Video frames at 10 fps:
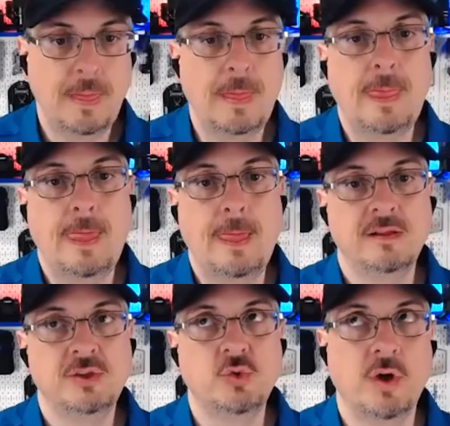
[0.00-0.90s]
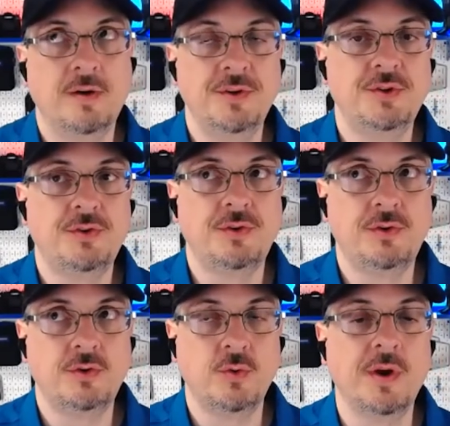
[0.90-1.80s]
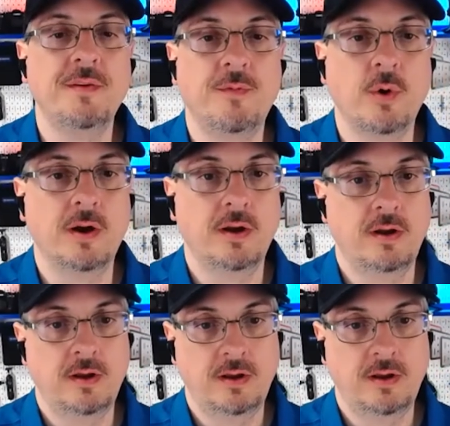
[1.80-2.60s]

then uh, what was the other one? 24. Well,